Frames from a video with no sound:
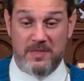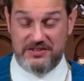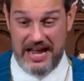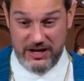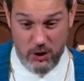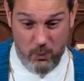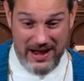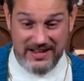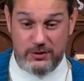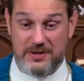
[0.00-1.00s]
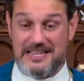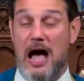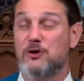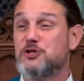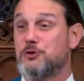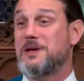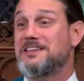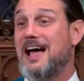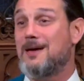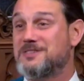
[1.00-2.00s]
Daniel went into his house
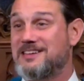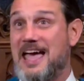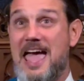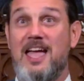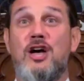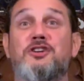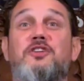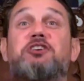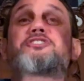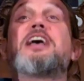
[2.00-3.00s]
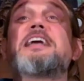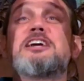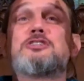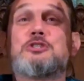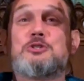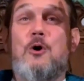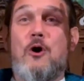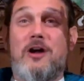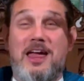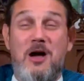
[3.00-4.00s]
three times a day to the second
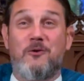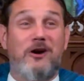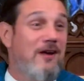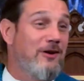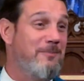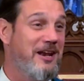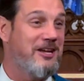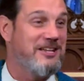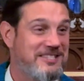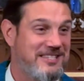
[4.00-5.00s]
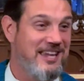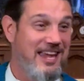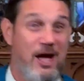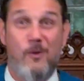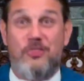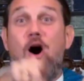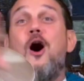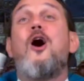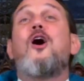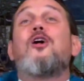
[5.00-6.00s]
story where everybody could see with
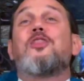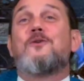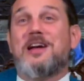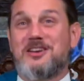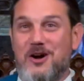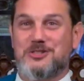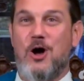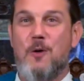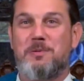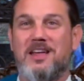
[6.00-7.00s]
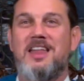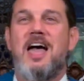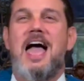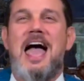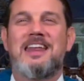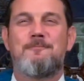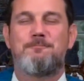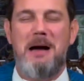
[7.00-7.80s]
all the windows open, and he